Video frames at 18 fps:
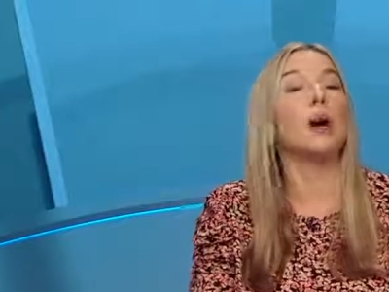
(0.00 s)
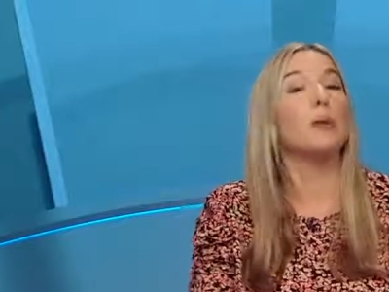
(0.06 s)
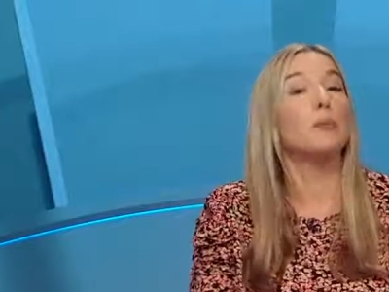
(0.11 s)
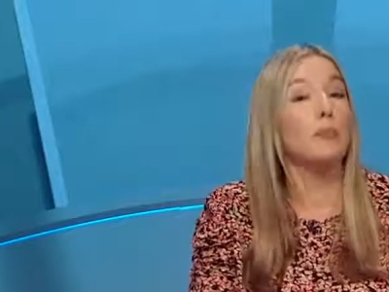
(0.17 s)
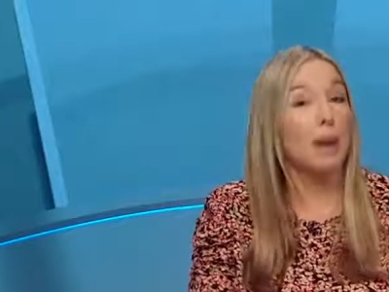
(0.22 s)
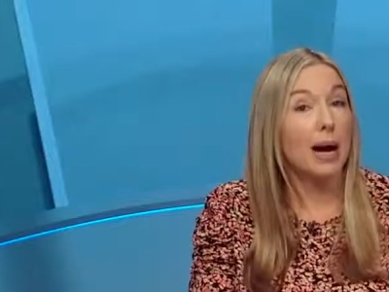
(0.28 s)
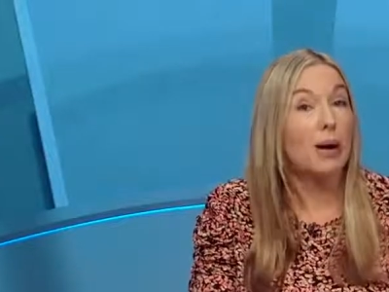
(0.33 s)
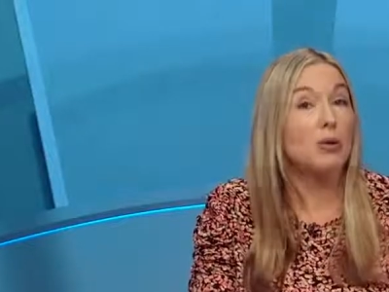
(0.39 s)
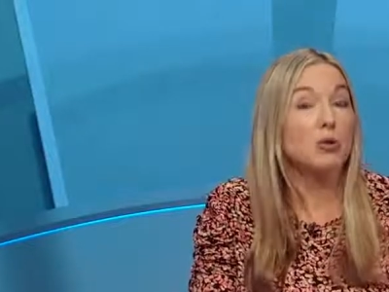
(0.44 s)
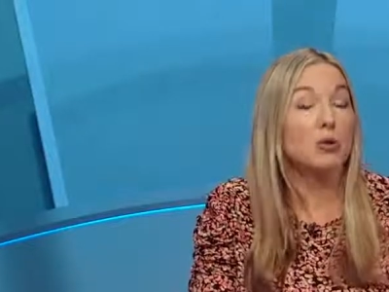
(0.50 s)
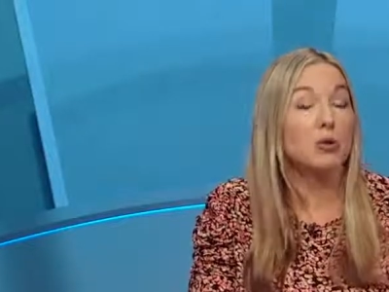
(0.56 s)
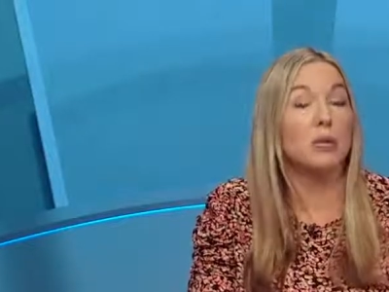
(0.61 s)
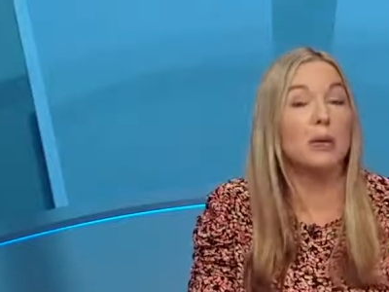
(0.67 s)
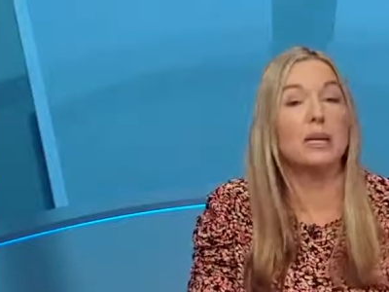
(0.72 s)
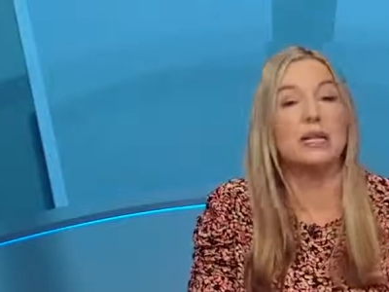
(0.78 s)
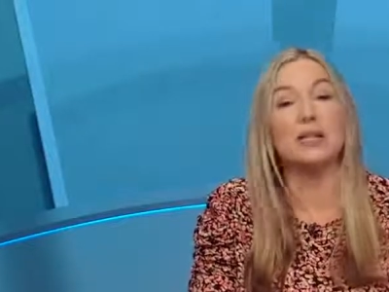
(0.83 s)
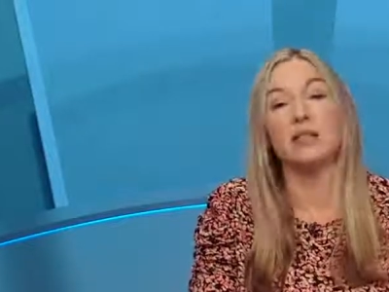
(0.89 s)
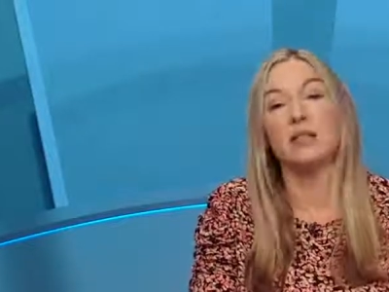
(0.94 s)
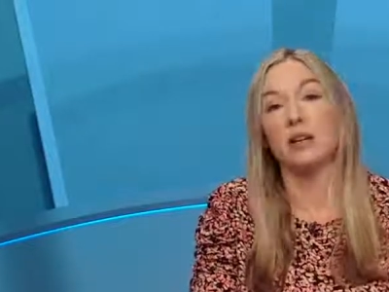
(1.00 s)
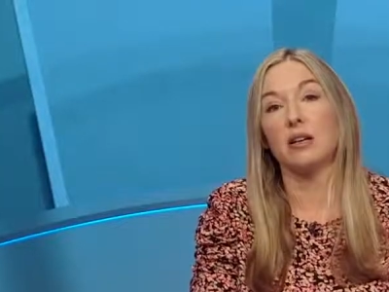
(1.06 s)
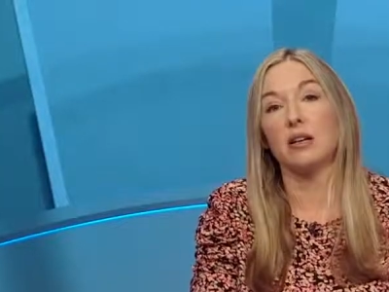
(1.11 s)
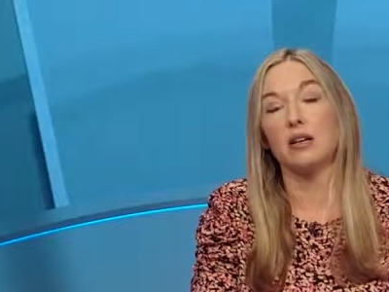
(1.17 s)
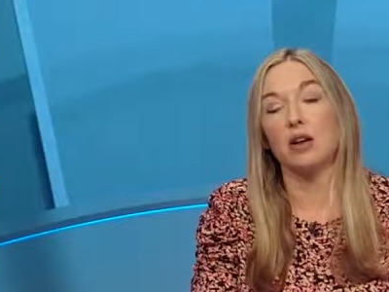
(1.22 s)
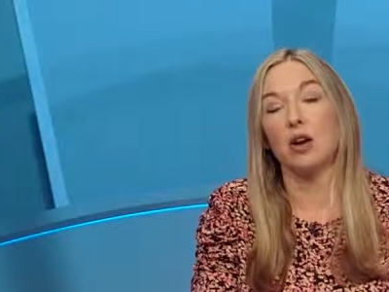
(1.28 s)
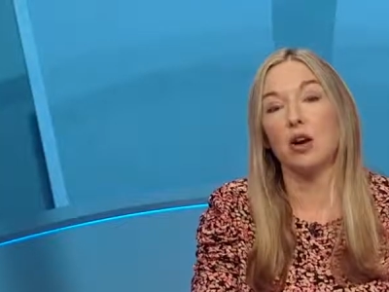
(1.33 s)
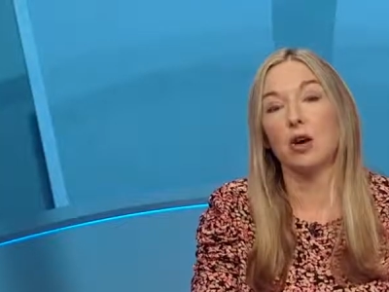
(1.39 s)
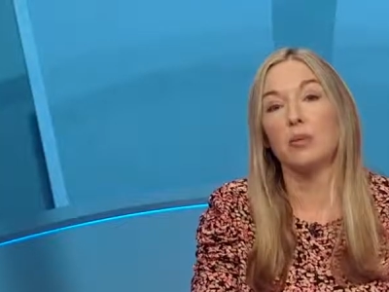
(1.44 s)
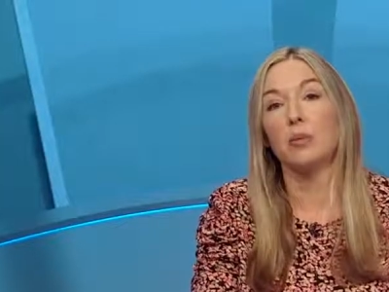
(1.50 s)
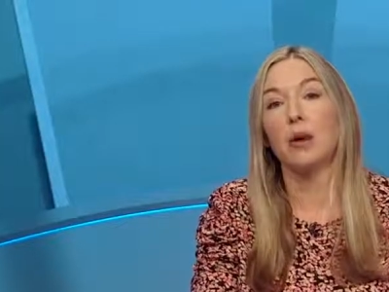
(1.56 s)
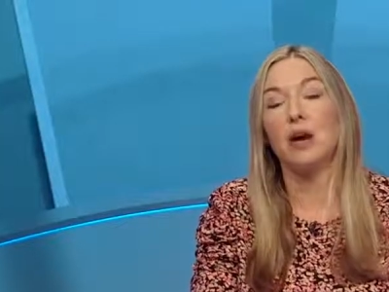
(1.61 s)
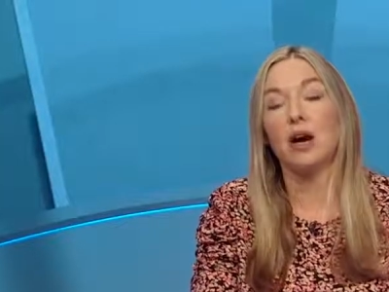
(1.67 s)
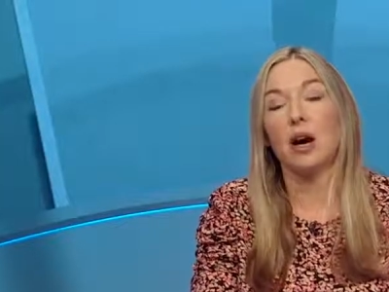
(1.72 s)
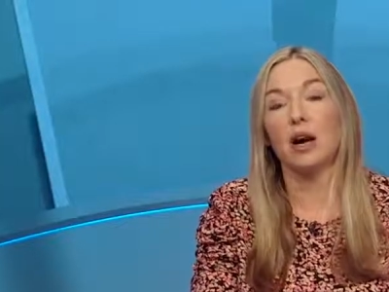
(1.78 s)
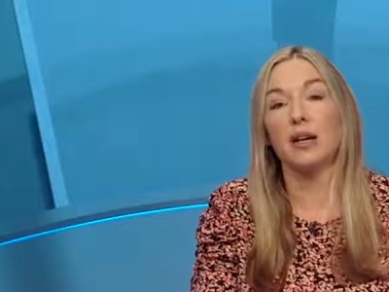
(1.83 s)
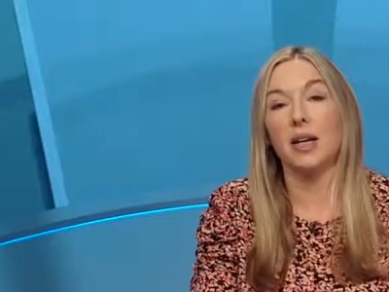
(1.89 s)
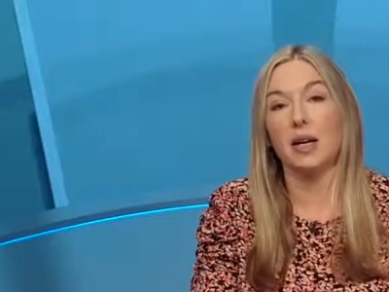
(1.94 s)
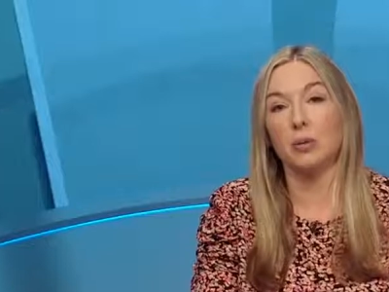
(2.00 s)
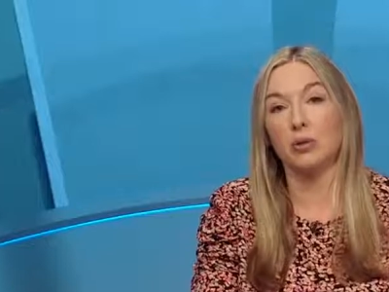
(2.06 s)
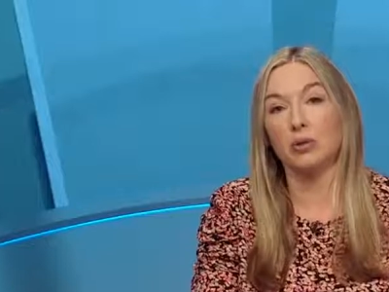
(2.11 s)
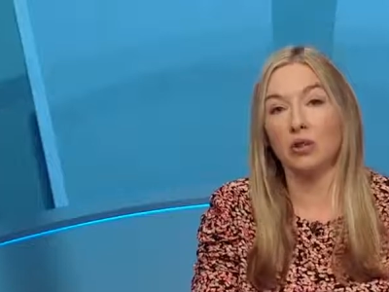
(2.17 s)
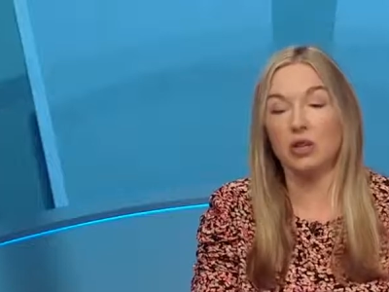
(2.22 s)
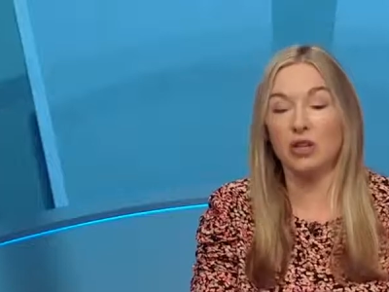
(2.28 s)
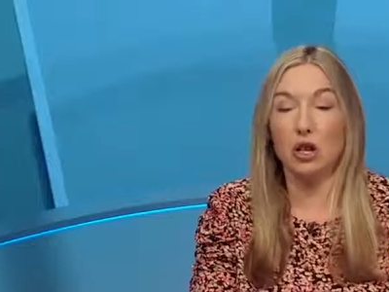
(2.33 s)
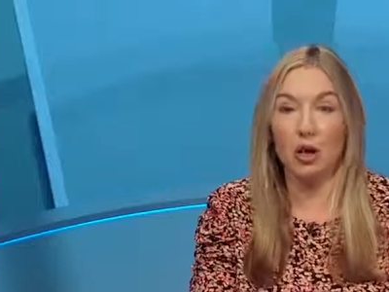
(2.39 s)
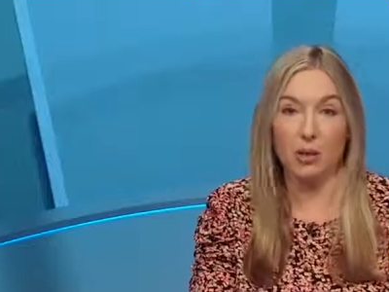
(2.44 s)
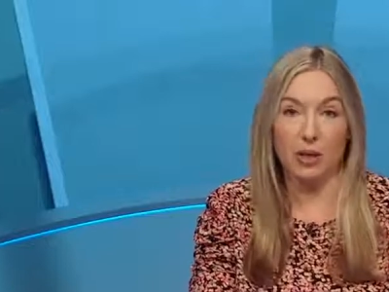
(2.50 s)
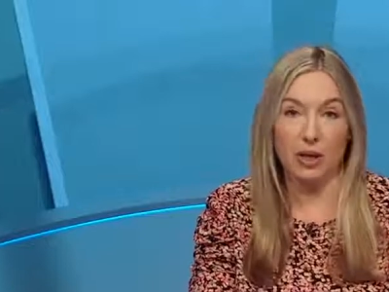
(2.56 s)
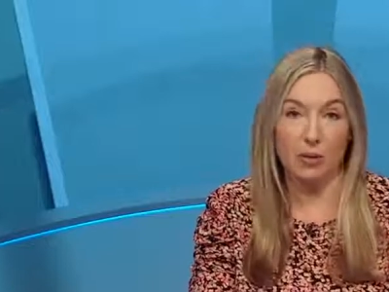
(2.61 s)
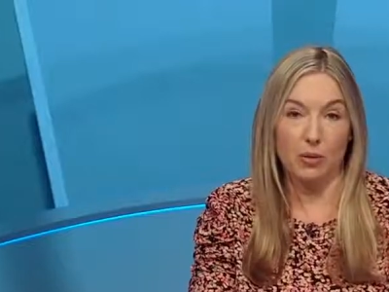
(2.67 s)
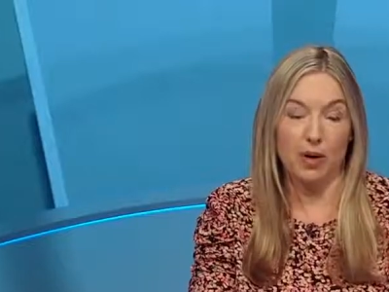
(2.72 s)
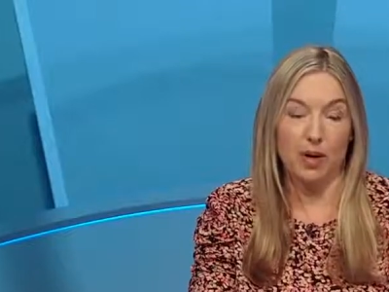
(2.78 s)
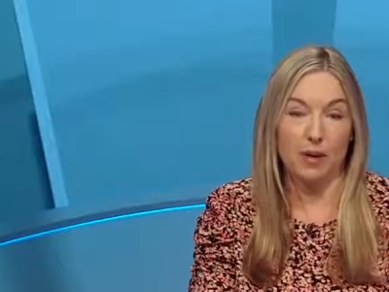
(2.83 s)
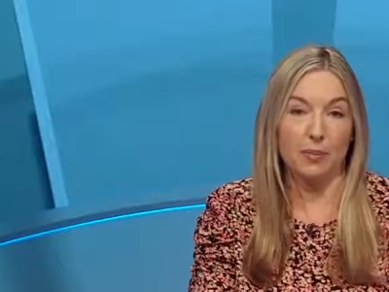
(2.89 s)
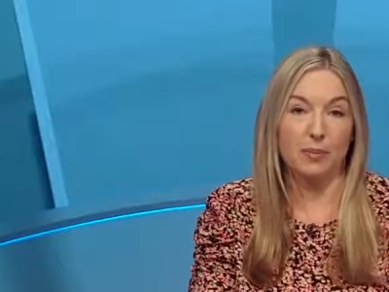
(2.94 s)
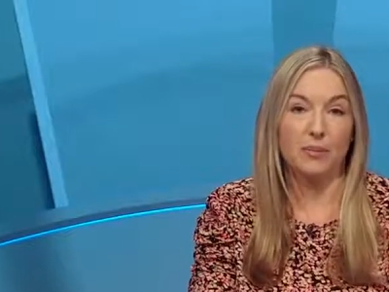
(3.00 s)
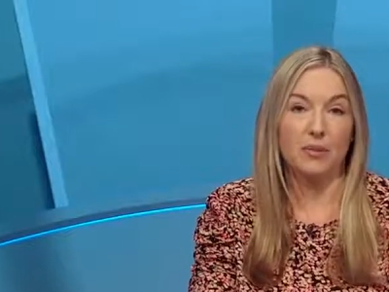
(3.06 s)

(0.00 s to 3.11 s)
about being stuck at home, unable to go anywhere.